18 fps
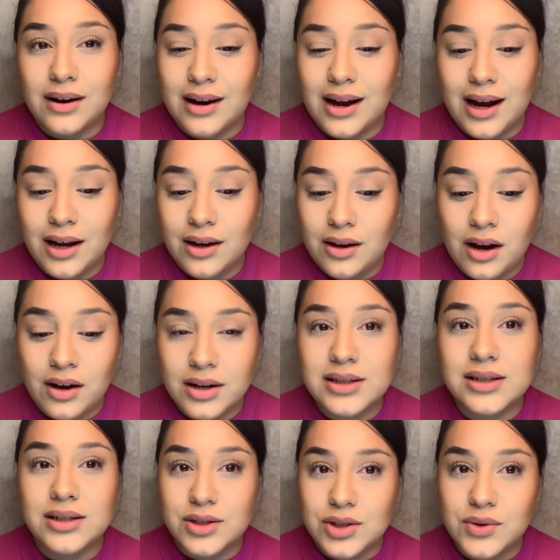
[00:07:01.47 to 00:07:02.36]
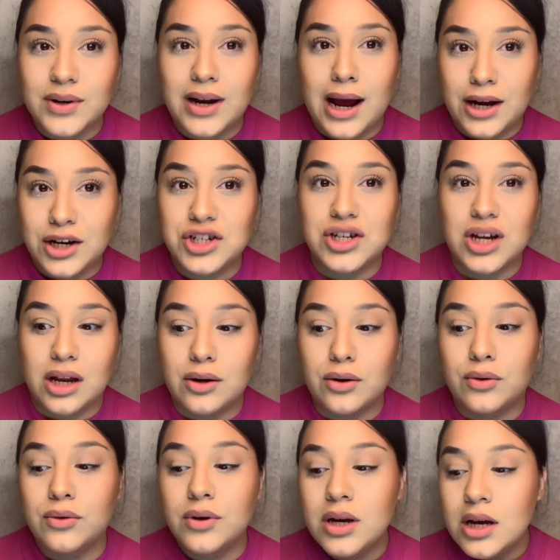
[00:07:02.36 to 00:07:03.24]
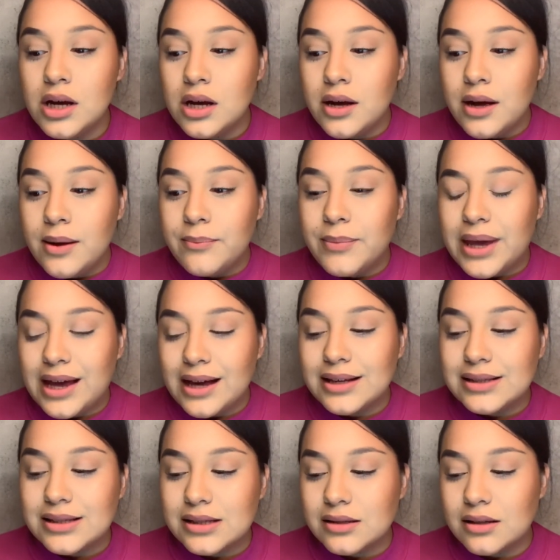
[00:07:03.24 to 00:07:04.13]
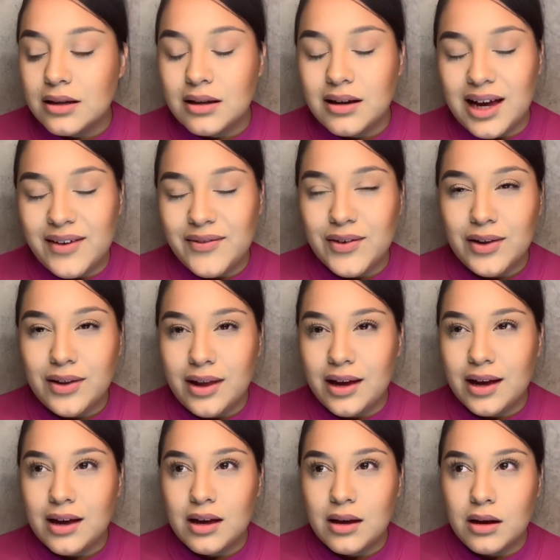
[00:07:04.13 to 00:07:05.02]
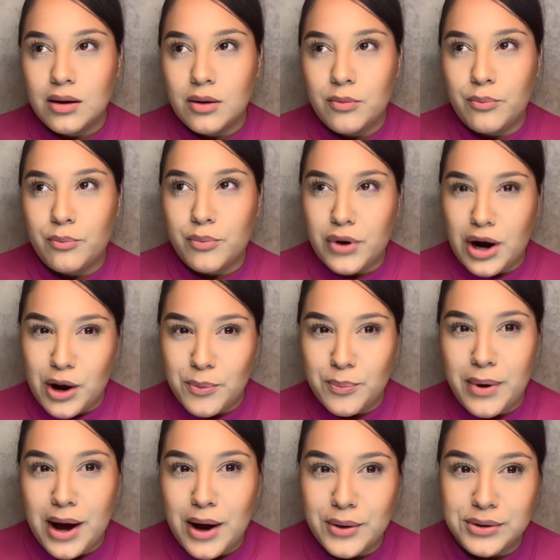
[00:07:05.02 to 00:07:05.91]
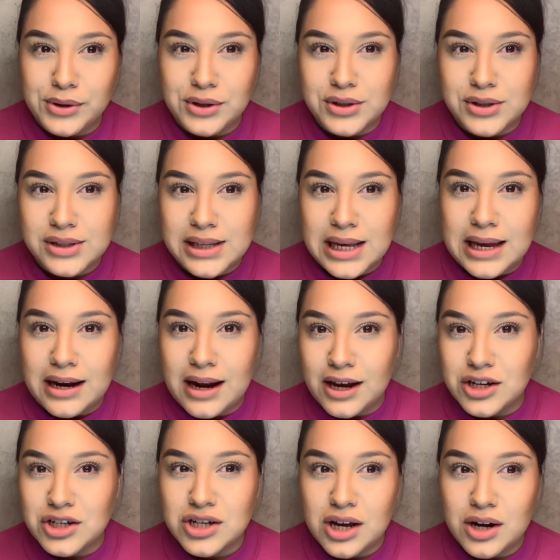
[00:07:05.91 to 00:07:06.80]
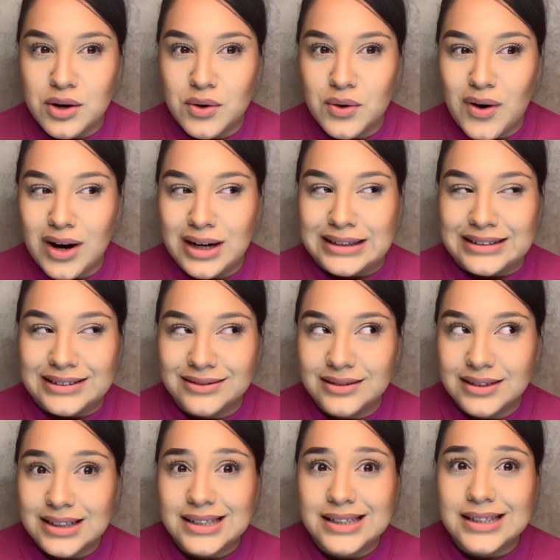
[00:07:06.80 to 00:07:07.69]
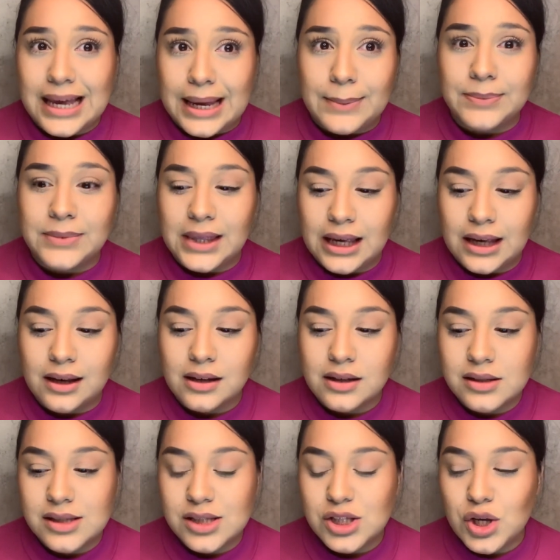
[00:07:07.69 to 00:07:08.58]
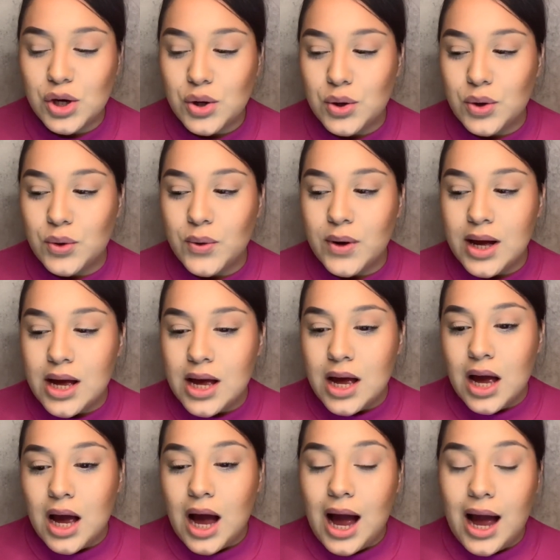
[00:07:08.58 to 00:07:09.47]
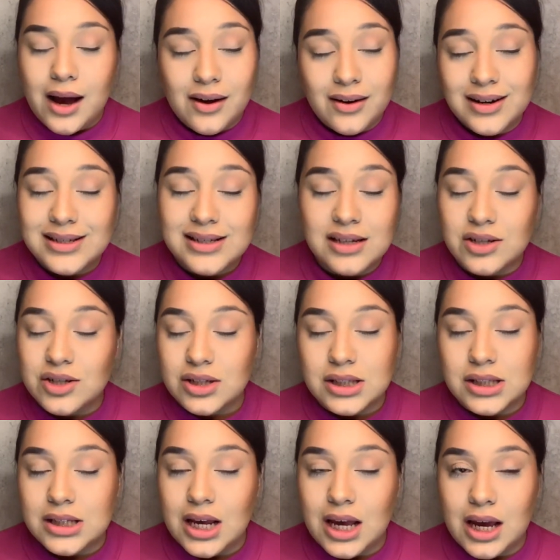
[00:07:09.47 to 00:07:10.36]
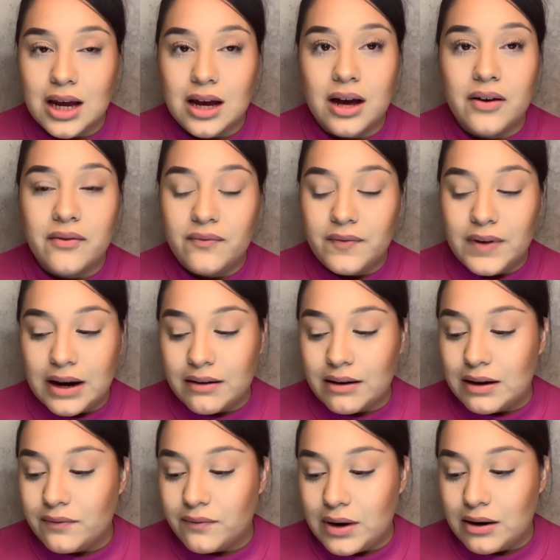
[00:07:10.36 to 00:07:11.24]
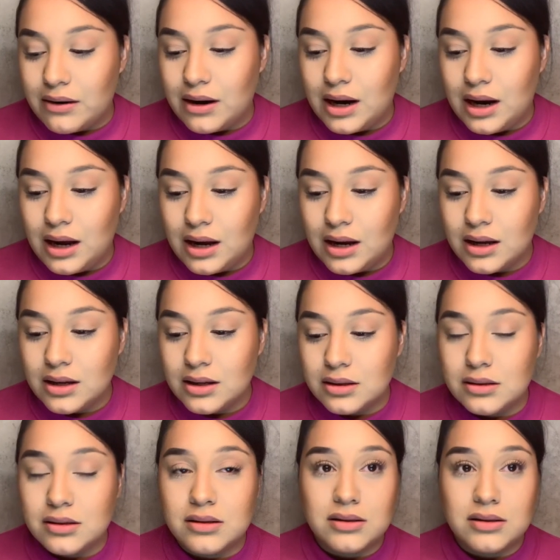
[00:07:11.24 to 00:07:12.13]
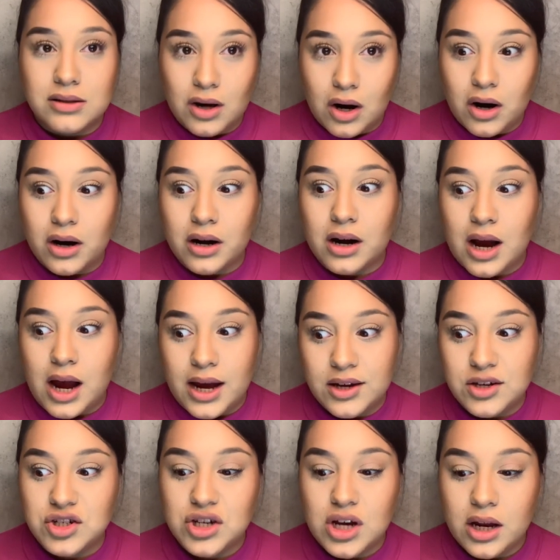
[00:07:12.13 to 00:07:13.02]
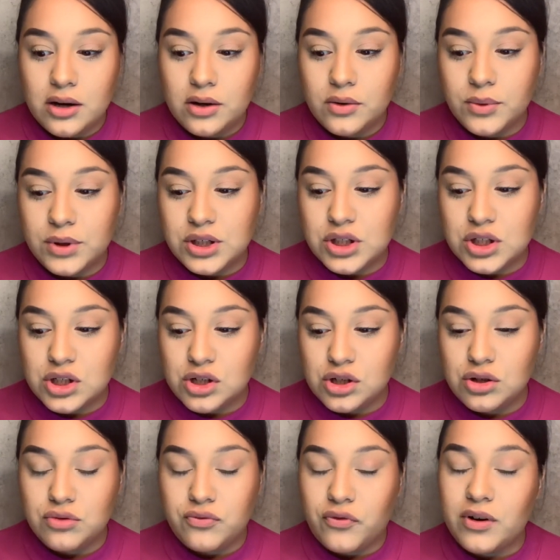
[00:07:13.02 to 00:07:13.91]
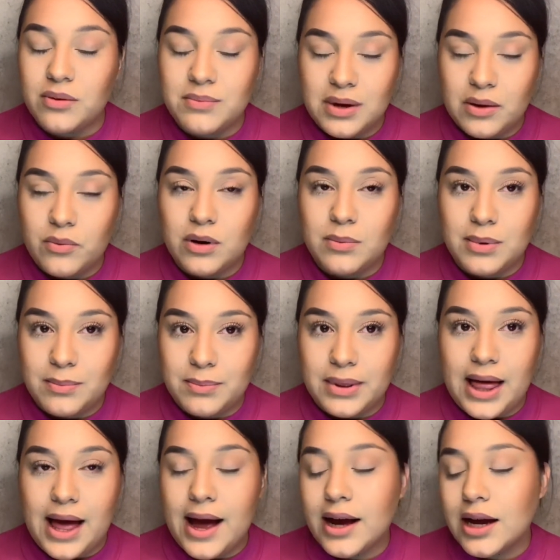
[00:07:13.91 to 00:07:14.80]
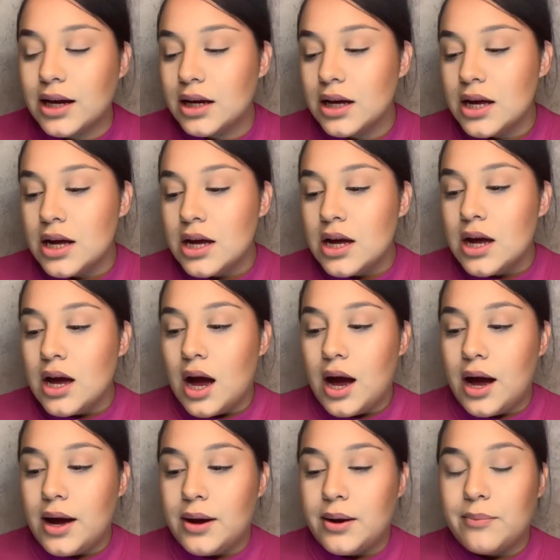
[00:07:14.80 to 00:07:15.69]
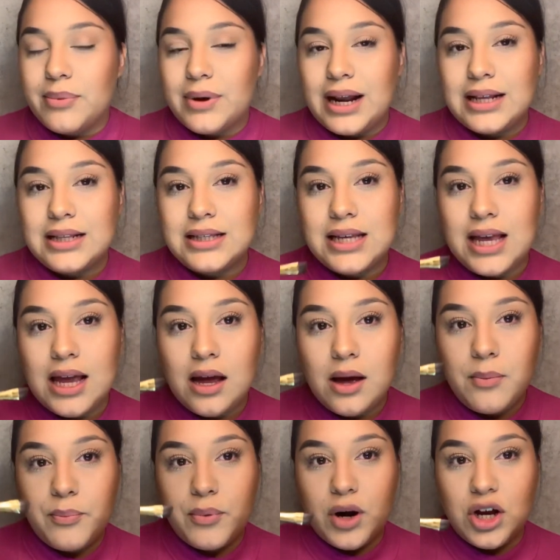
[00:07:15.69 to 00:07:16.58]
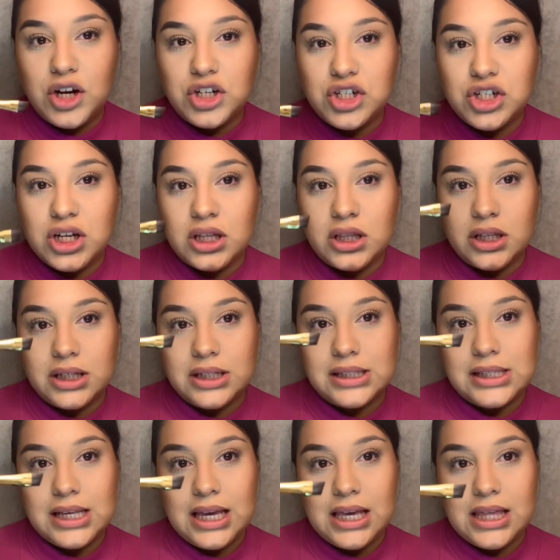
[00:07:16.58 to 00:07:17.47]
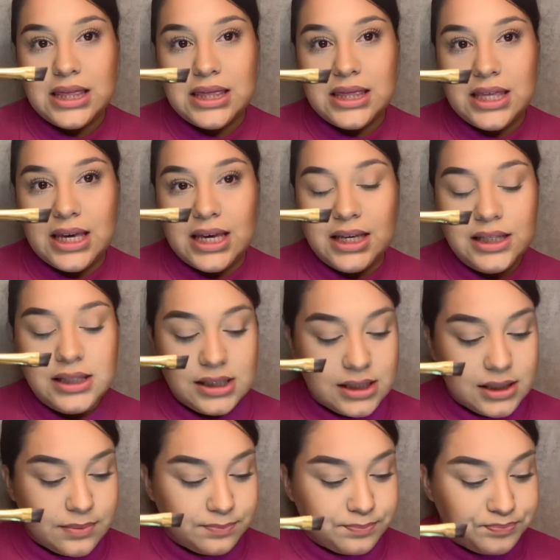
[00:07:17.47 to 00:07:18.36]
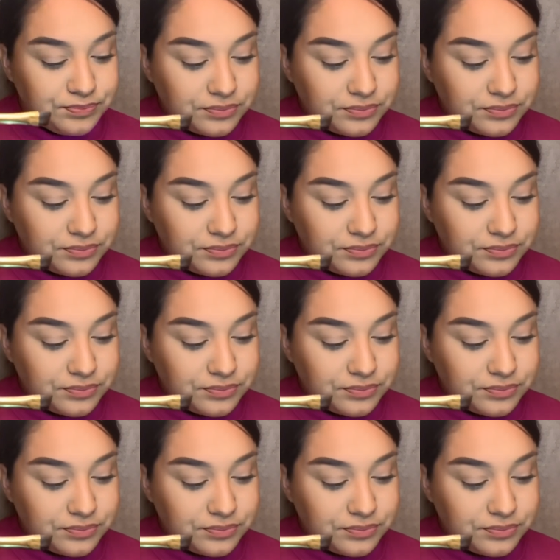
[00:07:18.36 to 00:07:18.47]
I honestly do an eyeshadow because I feel like brow powders and eyeshadow are literally the same thing. So I honestly just take a very, very dark eyeshadow, which for me would be black. But I take a brush, it looks like this.